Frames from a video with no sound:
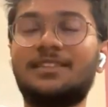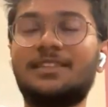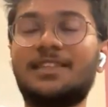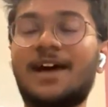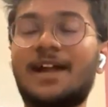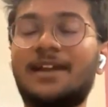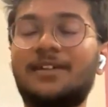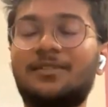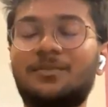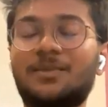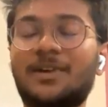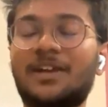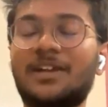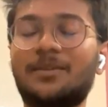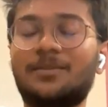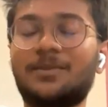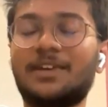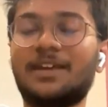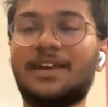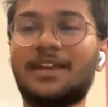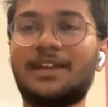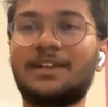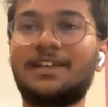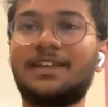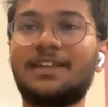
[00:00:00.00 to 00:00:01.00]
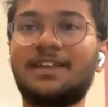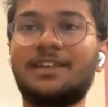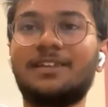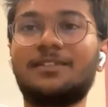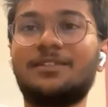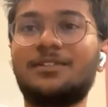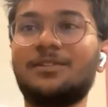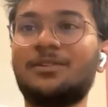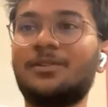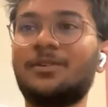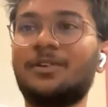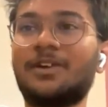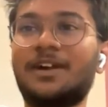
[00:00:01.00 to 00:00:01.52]
that might be a hectic
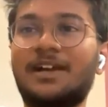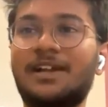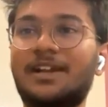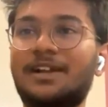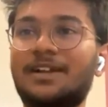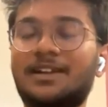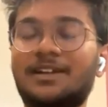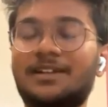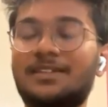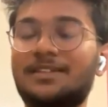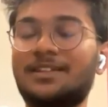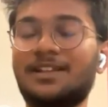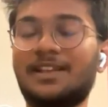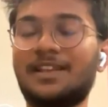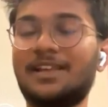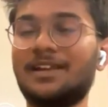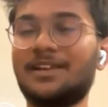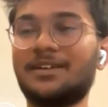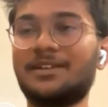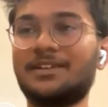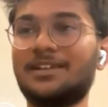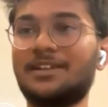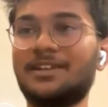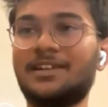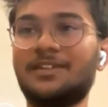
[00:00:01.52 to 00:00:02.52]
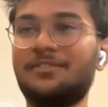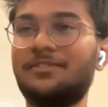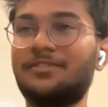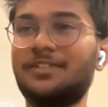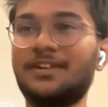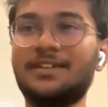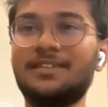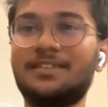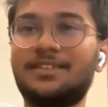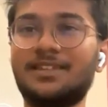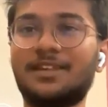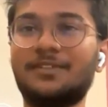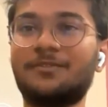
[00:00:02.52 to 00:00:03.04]
issue, and it's like a
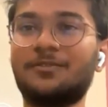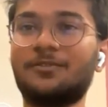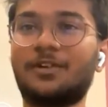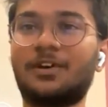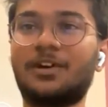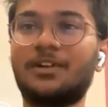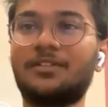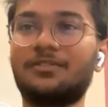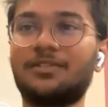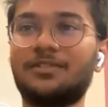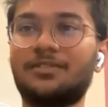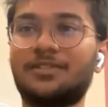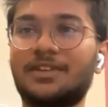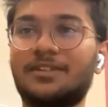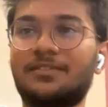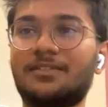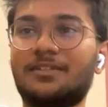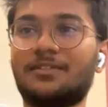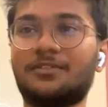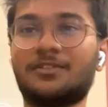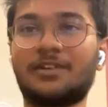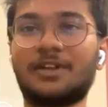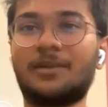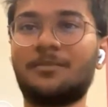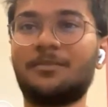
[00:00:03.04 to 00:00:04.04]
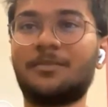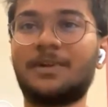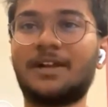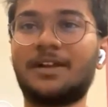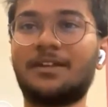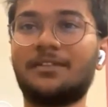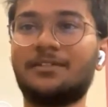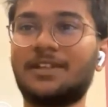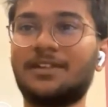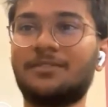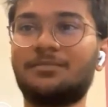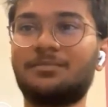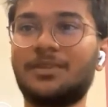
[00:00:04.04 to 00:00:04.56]
different thing what we face from compared
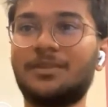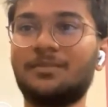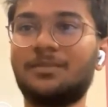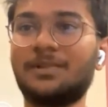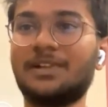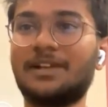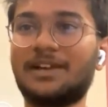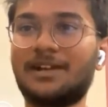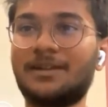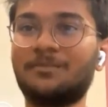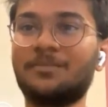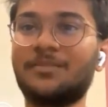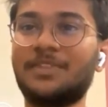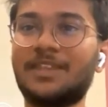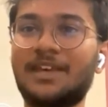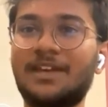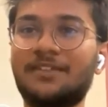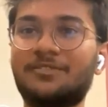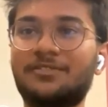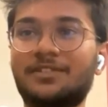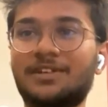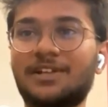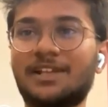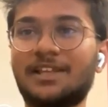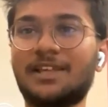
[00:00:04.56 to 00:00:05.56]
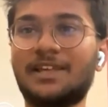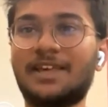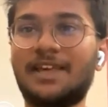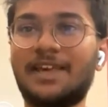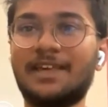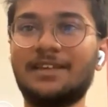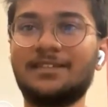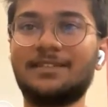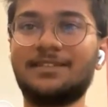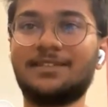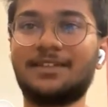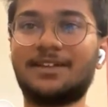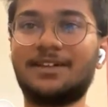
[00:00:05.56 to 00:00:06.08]
to like people come there for like
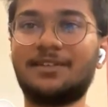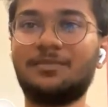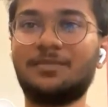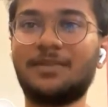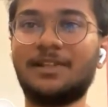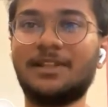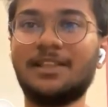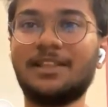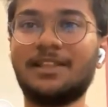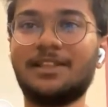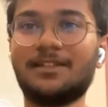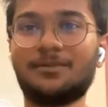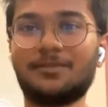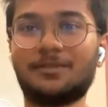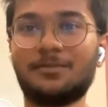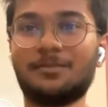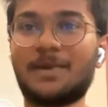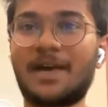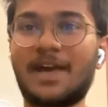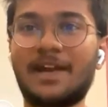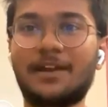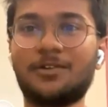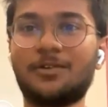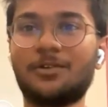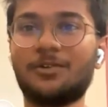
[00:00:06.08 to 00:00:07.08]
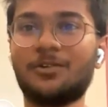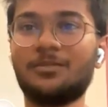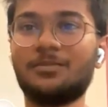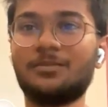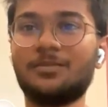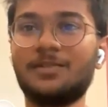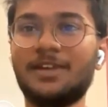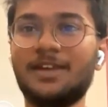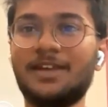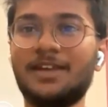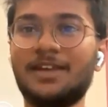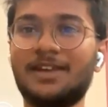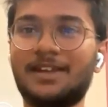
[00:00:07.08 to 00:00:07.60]
eggs and milk back home,
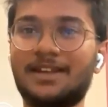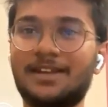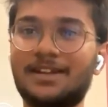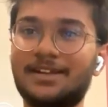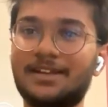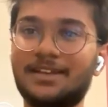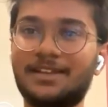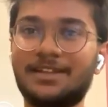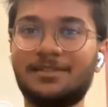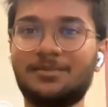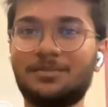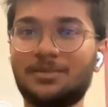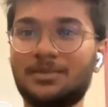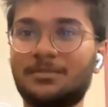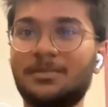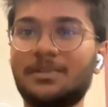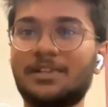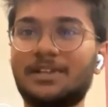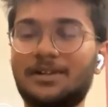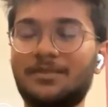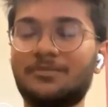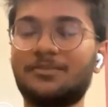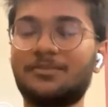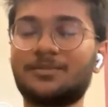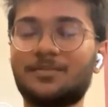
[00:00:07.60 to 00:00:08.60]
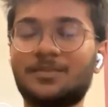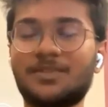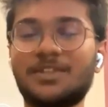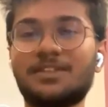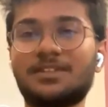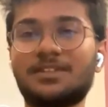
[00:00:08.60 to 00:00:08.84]
and here people come from